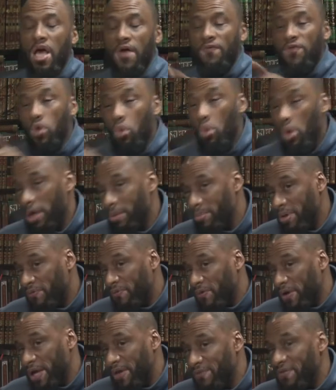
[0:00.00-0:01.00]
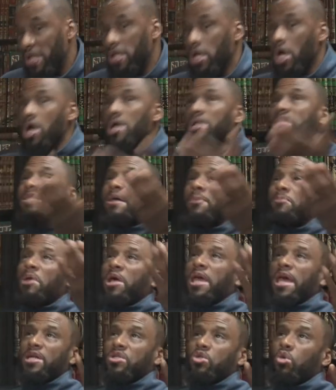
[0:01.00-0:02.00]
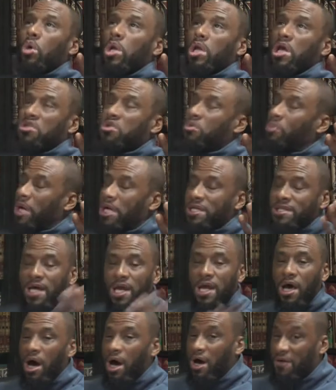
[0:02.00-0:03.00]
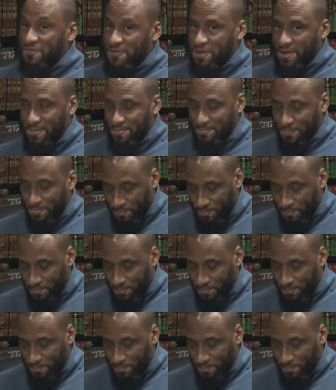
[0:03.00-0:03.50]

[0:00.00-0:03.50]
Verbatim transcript: If you want to be forgiven, supplicate to Allah subhanahu wa ta'ala often.